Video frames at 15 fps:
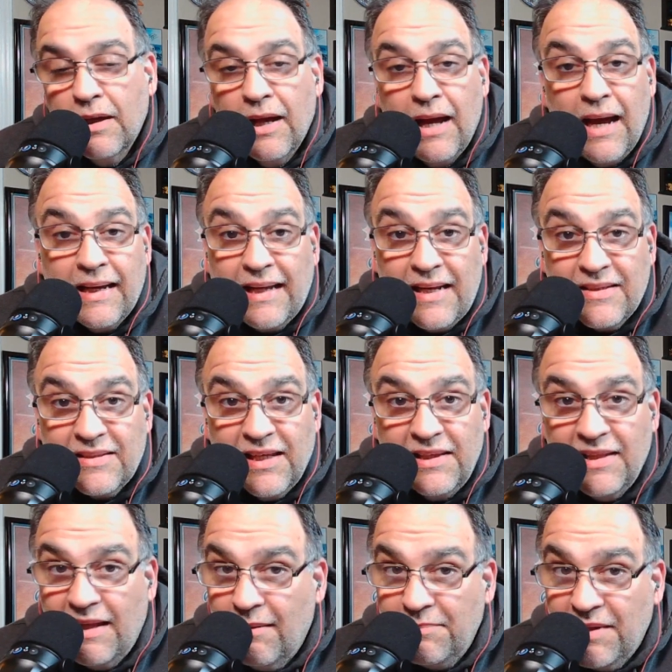I can't say
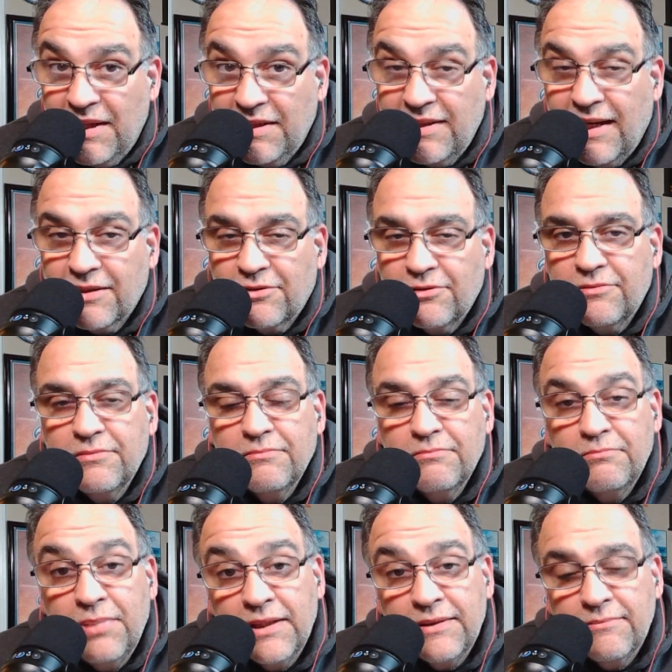that. I'm not a doctor.
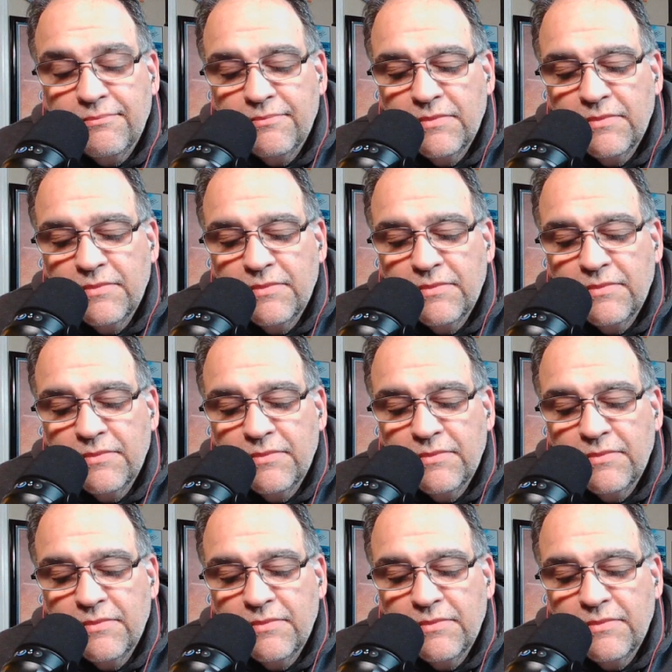But